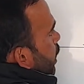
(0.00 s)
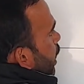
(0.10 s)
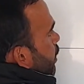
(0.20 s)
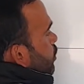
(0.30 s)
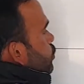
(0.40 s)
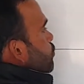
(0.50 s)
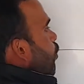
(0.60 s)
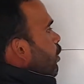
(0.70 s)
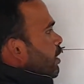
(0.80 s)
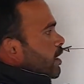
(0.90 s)
and a
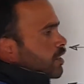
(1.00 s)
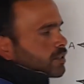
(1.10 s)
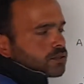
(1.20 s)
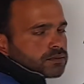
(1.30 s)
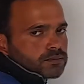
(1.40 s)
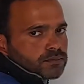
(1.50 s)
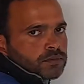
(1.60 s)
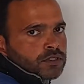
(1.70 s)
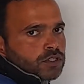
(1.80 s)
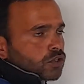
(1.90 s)
small ray is
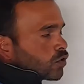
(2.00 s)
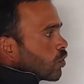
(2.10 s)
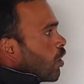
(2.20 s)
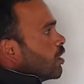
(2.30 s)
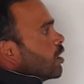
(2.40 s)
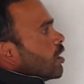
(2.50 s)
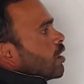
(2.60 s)
drawn